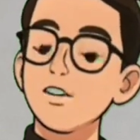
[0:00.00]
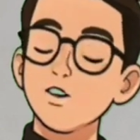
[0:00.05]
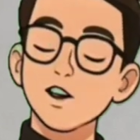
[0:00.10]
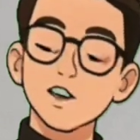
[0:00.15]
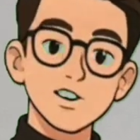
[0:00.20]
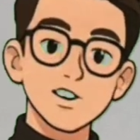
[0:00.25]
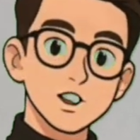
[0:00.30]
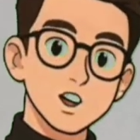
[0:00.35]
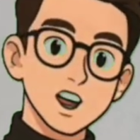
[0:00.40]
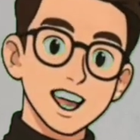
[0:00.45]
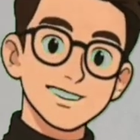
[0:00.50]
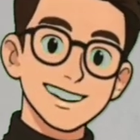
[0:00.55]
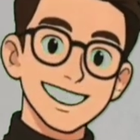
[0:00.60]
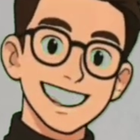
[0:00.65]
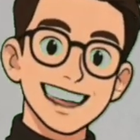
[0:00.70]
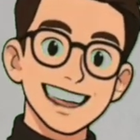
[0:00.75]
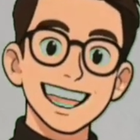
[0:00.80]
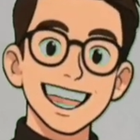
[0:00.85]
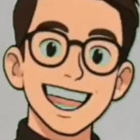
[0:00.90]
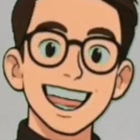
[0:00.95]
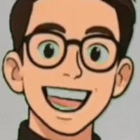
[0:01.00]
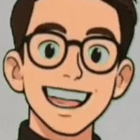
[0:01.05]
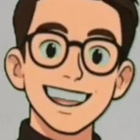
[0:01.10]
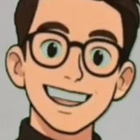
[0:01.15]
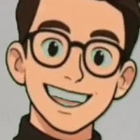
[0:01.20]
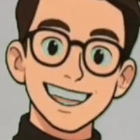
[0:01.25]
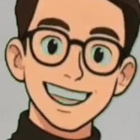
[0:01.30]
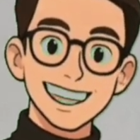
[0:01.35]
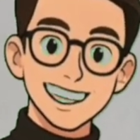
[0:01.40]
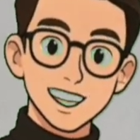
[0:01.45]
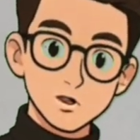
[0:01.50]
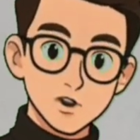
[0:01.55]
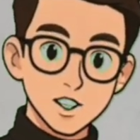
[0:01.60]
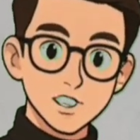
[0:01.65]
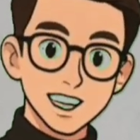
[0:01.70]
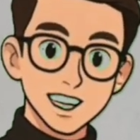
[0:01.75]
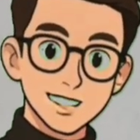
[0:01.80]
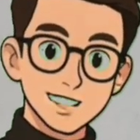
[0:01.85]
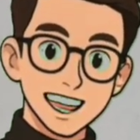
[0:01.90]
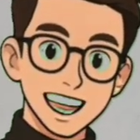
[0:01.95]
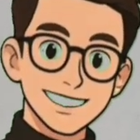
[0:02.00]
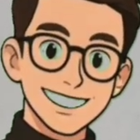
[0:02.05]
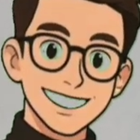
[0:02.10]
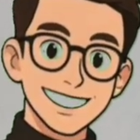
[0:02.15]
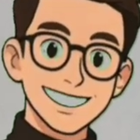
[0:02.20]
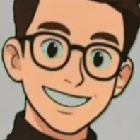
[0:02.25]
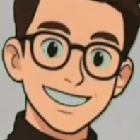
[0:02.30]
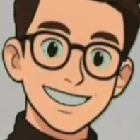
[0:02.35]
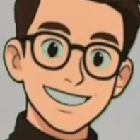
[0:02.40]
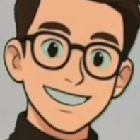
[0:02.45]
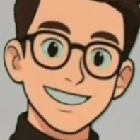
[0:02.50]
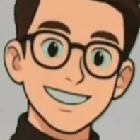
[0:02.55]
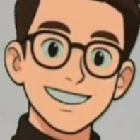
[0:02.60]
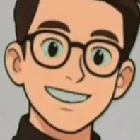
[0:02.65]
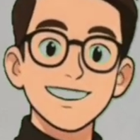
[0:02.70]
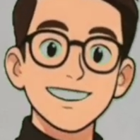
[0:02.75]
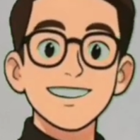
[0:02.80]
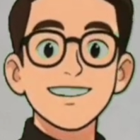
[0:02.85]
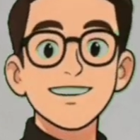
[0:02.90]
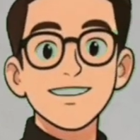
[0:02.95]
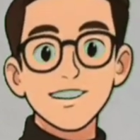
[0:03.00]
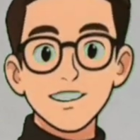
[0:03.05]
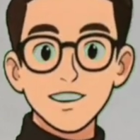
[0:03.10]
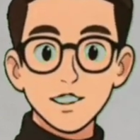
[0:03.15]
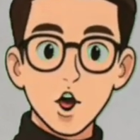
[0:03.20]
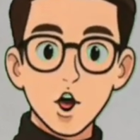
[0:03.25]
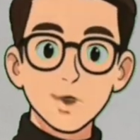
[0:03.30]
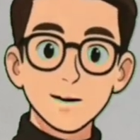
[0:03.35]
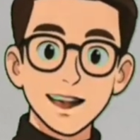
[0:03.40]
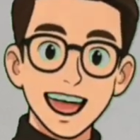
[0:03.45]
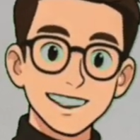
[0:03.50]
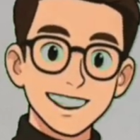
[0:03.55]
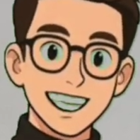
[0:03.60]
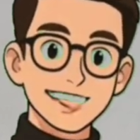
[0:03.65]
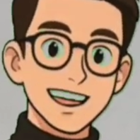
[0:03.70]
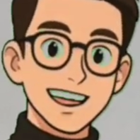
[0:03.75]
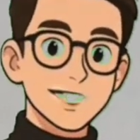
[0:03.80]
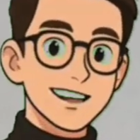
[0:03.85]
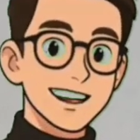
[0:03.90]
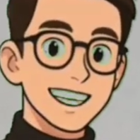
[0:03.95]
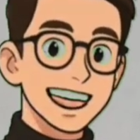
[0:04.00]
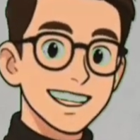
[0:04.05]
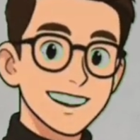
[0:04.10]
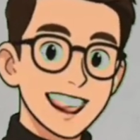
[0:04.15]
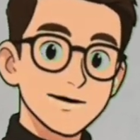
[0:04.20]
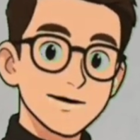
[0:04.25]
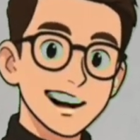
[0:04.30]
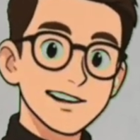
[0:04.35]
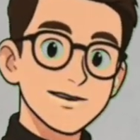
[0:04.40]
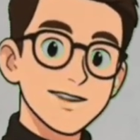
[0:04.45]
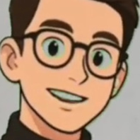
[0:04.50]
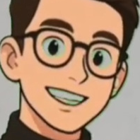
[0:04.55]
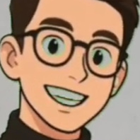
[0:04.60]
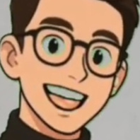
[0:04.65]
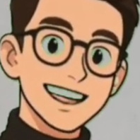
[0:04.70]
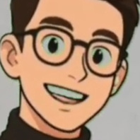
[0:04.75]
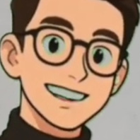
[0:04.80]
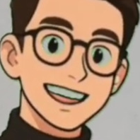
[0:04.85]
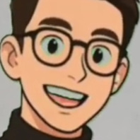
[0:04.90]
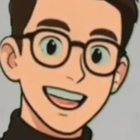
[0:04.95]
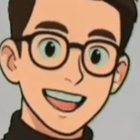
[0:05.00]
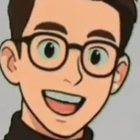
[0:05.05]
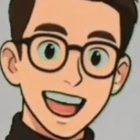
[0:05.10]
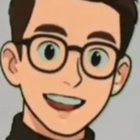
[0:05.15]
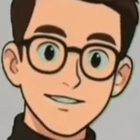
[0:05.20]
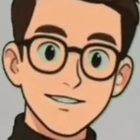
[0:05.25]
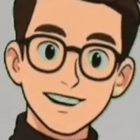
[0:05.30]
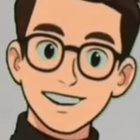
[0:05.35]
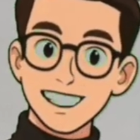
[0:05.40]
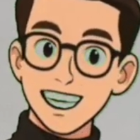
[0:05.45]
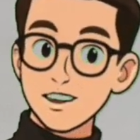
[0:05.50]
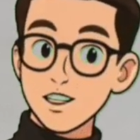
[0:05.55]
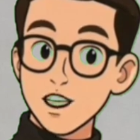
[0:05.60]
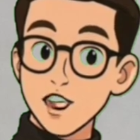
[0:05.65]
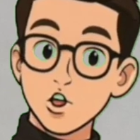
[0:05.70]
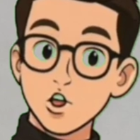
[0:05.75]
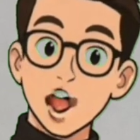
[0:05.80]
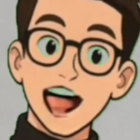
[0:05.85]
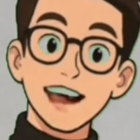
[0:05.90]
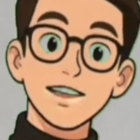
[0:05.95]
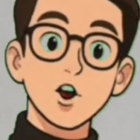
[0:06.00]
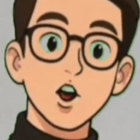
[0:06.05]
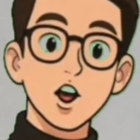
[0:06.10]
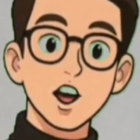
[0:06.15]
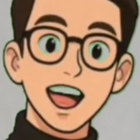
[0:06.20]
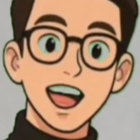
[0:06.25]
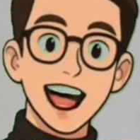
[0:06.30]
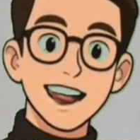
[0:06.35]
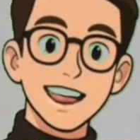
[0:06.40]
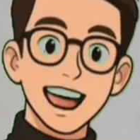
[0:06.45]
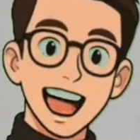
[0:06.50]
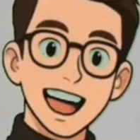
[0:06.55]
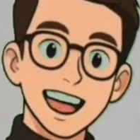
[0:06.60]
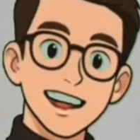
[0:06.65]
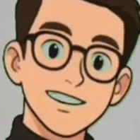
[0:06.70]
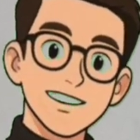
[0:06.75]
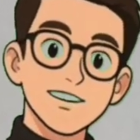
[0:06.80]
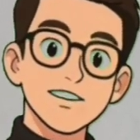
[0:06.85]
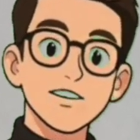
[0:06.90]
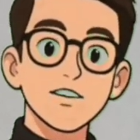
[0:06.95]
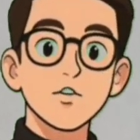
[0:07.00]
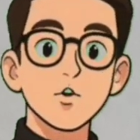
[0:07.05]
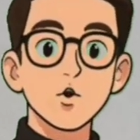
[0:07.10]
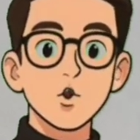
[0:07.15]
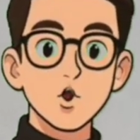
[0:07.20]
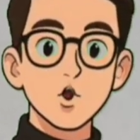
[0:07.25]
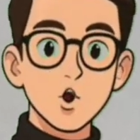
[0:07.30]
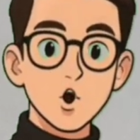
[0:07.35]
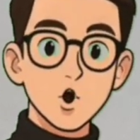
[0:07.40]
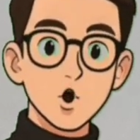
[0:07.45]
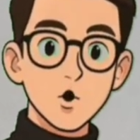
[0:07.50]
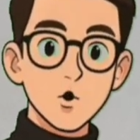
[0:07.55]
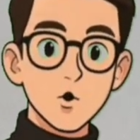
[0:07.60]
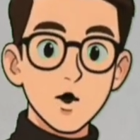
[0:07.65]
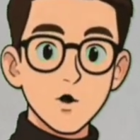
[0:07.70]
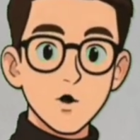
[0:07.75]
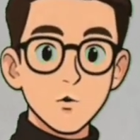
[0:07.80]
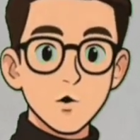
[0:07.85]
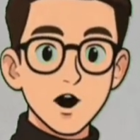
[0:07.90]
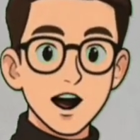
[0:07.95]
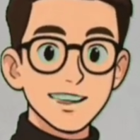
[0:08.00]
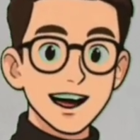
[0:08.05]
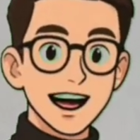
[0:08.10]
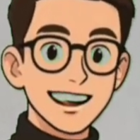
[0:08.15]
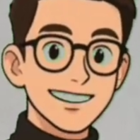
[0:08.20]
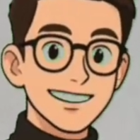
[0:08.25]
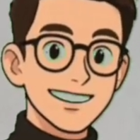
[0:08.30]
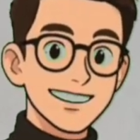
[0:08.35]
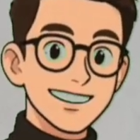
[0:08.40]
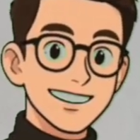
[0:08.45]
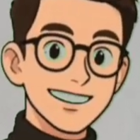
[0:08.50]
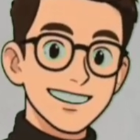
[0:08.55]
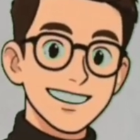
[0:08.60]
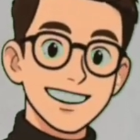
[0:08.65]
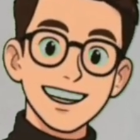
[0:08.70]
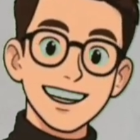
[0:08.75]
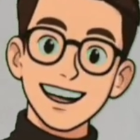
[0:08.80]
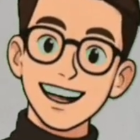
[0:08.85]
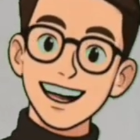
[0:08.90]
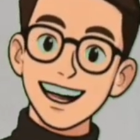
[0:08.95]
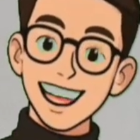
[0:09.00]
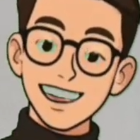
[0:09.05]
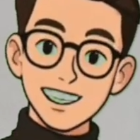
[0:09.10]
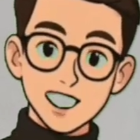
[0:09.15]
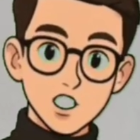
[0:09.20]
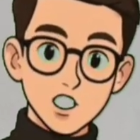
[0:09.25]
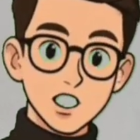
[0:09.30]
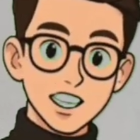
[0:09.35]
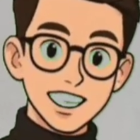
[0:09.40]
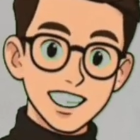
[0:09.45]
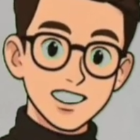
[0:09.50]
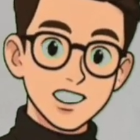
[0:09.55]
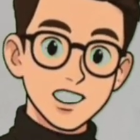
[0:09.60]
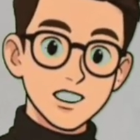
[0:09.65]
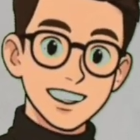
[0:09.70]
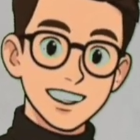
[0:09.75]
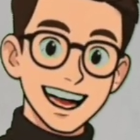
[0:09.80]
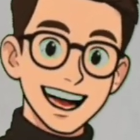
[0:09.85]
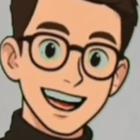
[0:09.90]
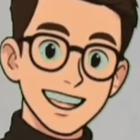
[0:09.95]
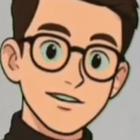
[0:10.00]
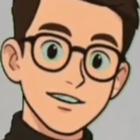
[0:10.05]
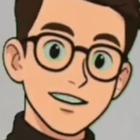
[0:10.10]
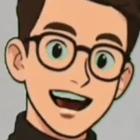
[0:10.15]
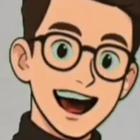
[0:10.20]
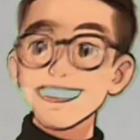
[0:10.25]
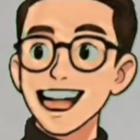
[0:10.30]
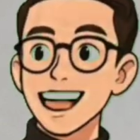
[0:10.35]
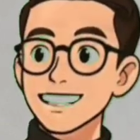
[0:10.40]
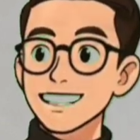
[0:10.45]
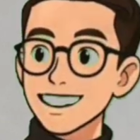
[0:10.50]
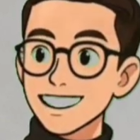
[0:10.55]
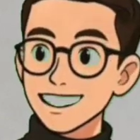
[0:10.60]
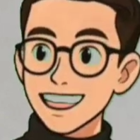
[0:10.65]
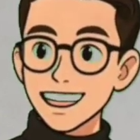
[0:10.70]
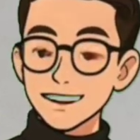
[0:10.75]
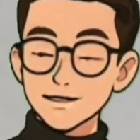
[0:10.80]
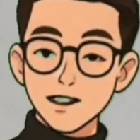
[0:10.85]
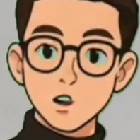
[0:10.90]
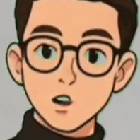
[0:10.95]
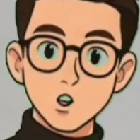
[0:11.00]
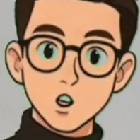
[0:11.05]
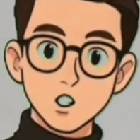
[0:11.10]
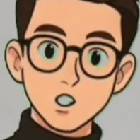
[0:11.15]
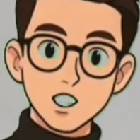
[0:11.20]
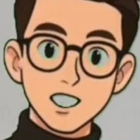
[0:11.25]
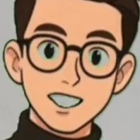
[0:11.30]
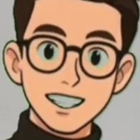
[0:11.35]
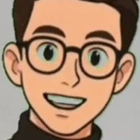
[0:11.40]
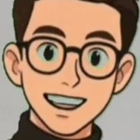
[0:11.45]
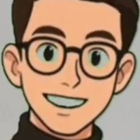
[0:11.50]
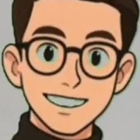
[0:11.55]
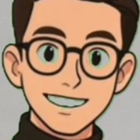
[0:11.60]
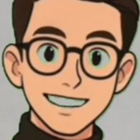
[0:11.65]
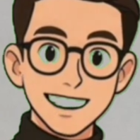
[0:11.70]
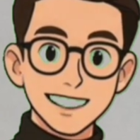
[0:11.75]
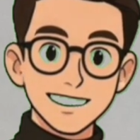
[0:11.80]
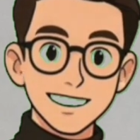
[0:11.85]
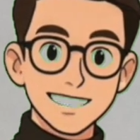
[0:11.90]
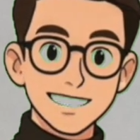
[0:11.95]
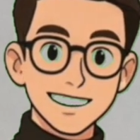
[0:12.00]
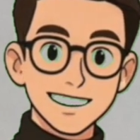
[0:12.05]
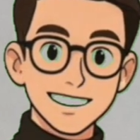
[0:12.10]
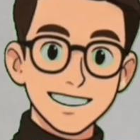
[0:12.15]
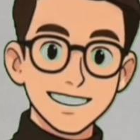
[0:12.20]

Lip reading: that come from a vibrating body, such as a tuning fork, and are detected by your ears. When you strike a tuning fork, it vibrates, and the vibration alternately compresses and rarefies the air around it.